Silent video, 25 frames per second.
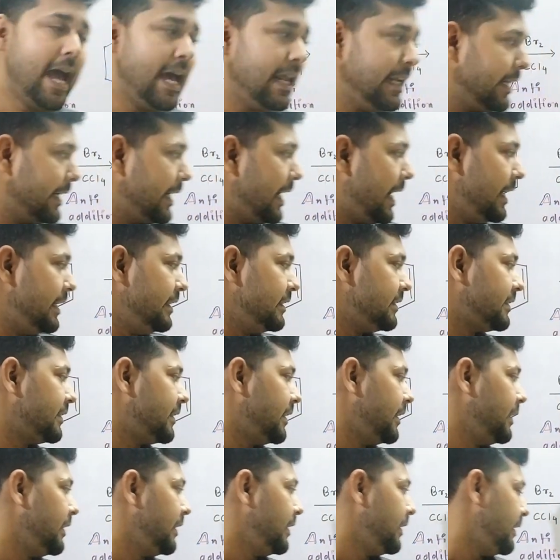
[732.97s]

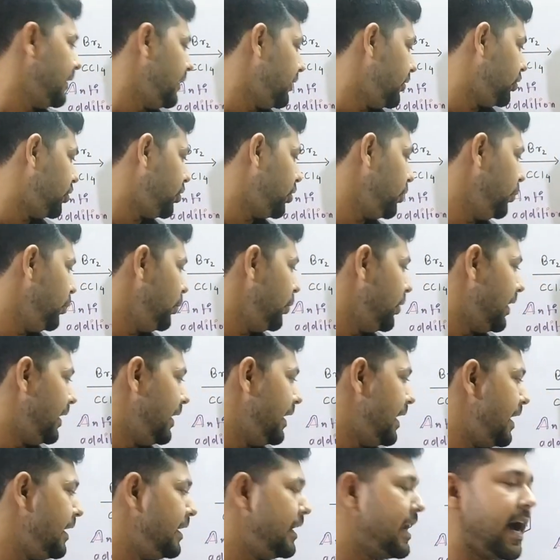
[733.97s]
alkynes through
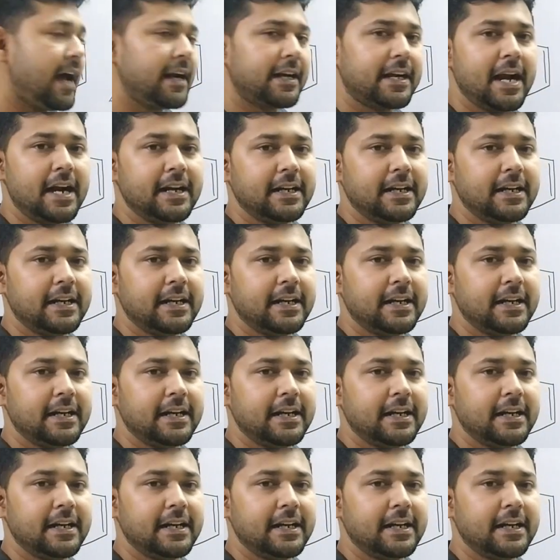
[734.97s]
Lindlar